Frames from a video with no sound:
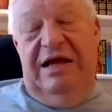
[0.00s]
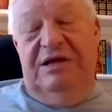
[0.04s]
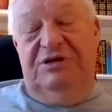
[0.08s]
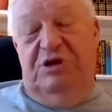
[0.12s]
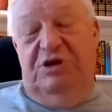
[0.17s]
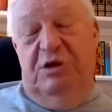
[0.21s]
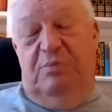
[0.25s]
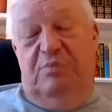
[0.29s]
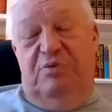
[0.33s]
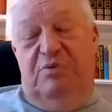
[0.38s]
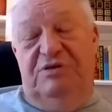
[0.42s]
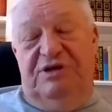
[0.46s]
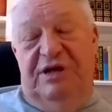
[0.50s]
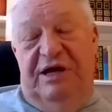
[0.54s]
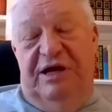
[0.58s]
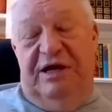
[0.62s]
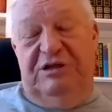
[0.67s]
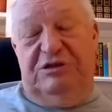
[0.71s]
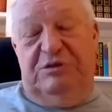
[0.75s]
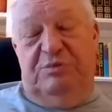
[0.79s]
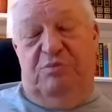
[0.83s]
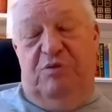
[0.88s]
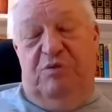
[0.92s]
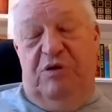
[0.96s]
as he
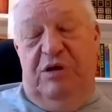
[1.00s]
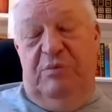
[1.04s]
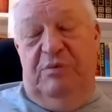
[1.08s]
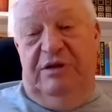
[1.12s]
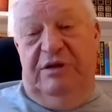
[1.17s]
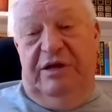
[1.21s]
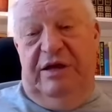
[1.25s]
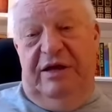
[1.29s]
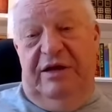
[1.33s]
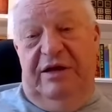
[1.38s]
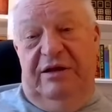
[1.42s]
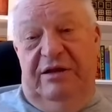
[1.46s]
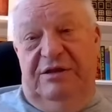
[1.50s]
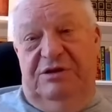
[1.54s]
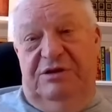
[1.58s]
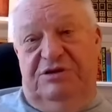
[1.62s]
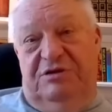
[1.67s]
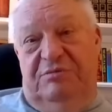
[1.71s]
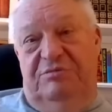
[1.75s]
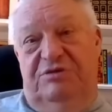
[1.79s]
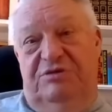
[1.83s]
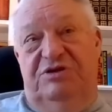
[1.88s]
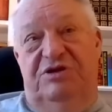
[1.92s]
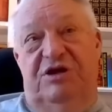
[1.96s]
presents
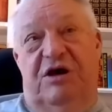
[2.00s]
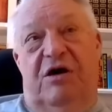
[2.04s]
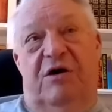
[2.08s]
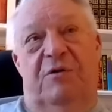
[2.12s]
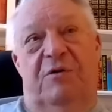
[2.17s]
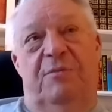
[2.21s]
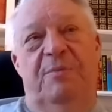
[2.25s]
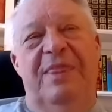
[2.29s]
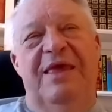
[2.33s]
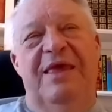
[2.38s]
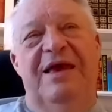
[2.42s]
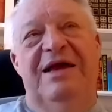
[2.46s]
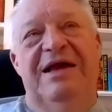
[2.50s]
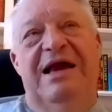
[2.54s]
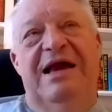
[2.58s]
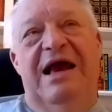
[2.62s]
premillennialism. So,